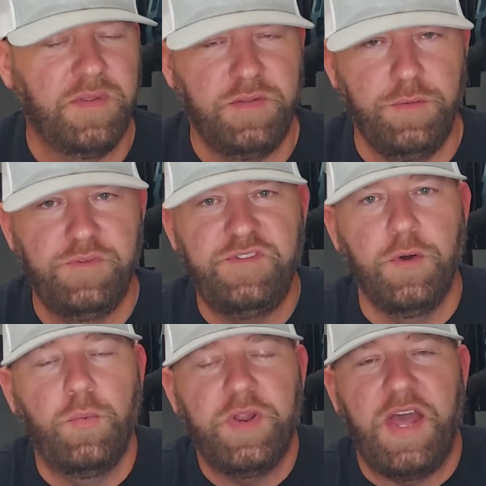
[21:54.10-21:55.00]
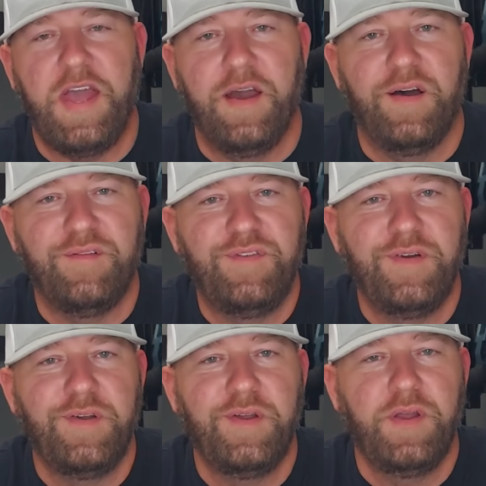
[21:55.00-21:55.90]
you still want to have
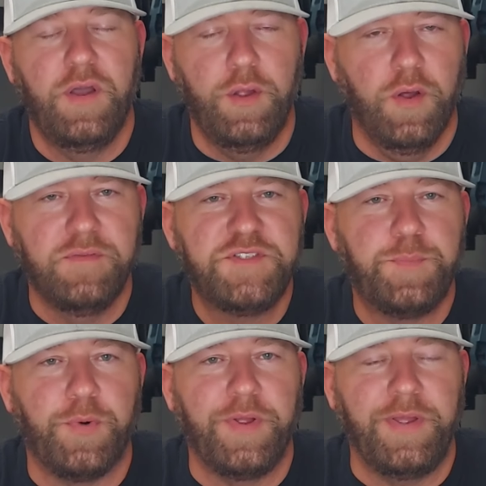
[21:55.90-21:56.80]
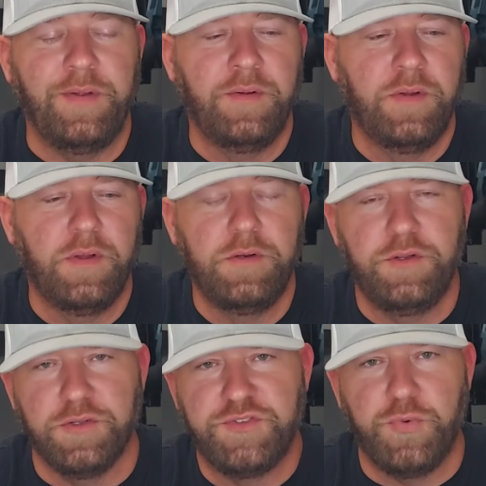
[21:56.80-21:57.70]
enough spring
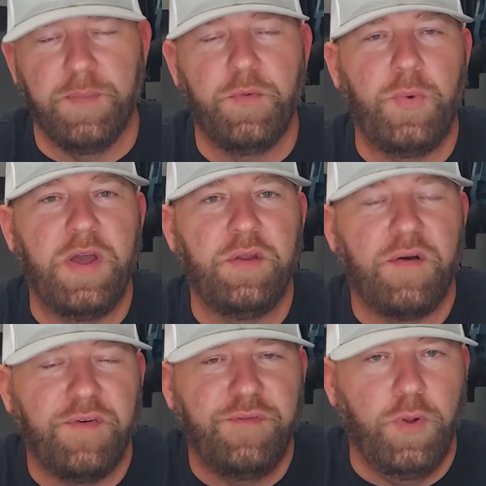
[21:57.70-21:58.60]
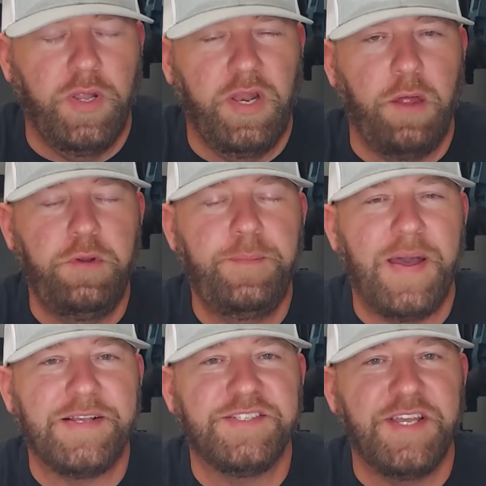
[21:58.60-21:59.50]
to strip the round off a fully loaded
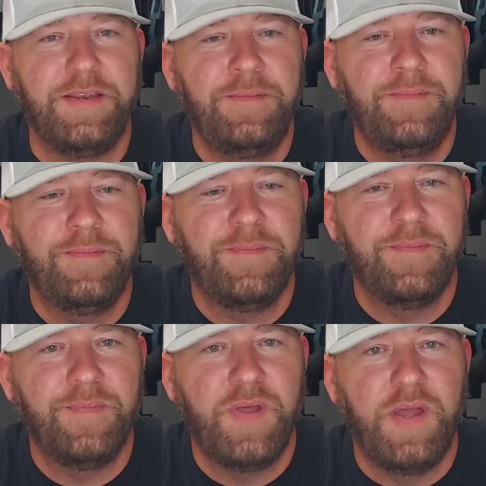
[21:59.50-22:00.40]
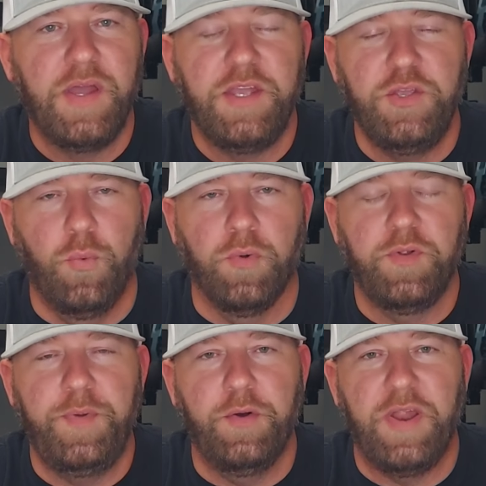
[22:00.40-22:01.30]
magazine. You want to
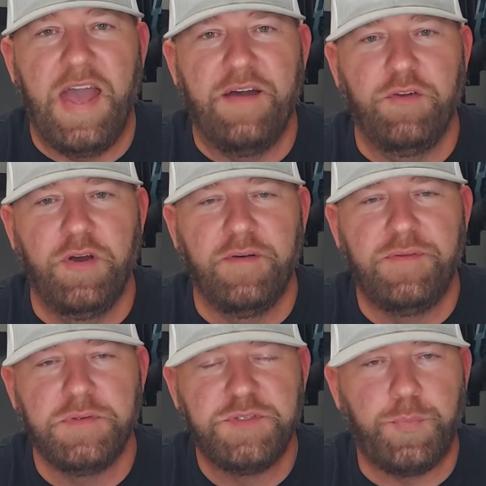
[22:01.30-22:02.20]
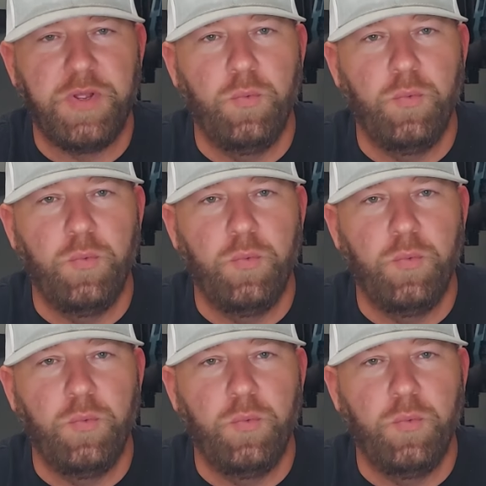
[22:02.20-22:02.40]
be able to have enough spring